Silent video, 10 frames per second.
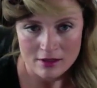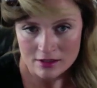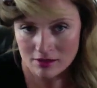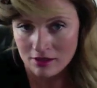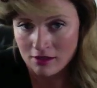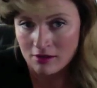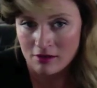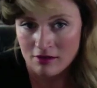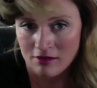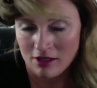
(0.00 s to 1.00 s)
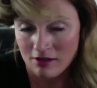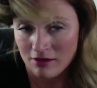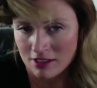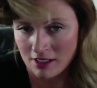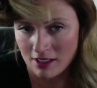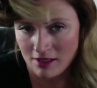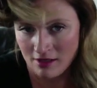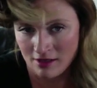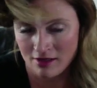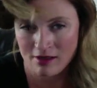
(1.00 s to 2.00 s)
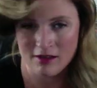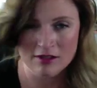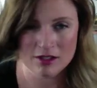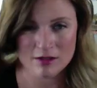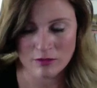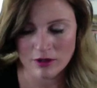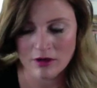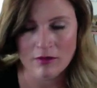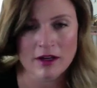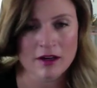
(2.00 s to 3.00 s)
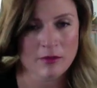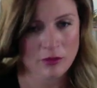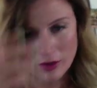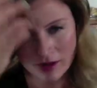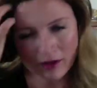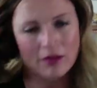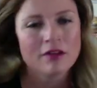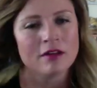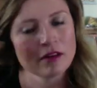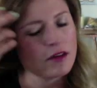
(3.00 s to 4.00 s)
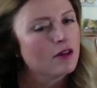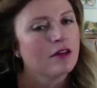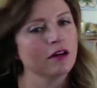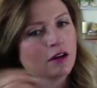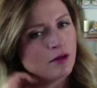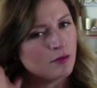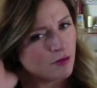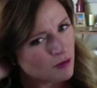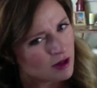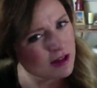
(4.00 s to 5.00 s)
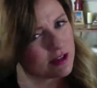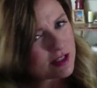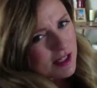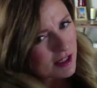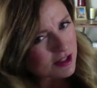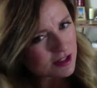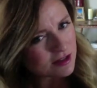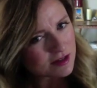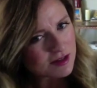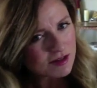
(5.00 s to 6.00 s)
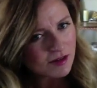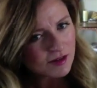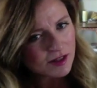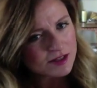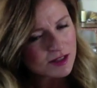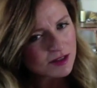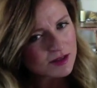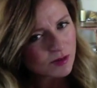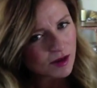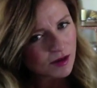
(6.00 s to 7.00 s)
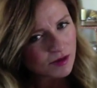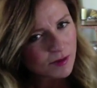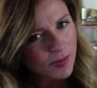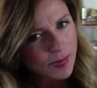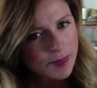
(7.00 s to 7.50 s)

So then you're going to do the other side and just work your way up with 1 inch sections on that side as well.